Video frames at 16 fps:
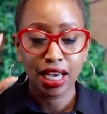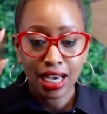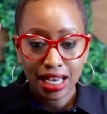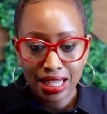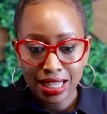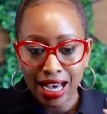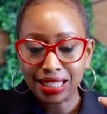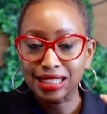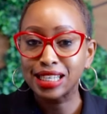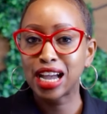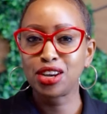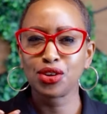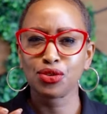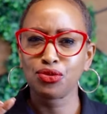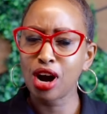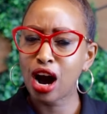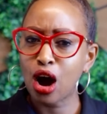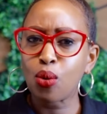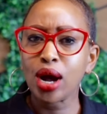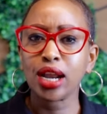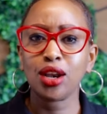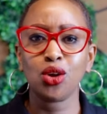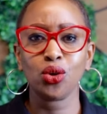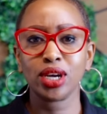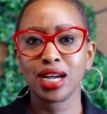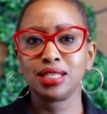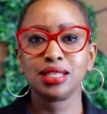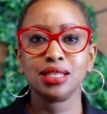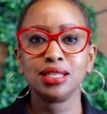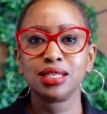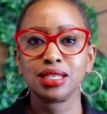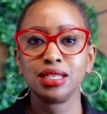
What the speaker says: That's kind of how I look at it,